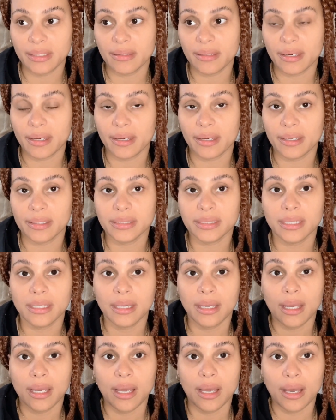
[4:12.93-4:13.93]
that,
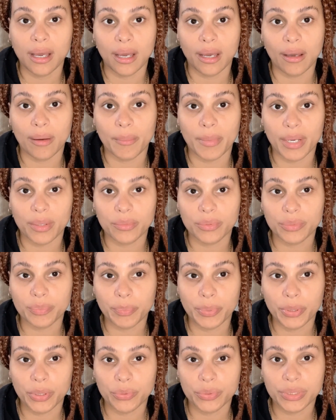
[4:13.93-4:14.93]
I will
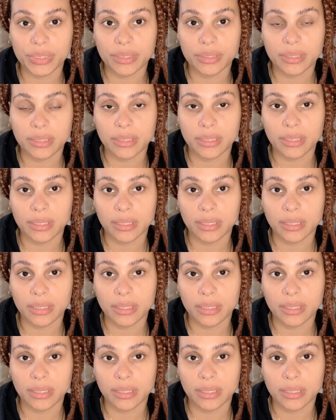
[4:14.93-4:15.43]
post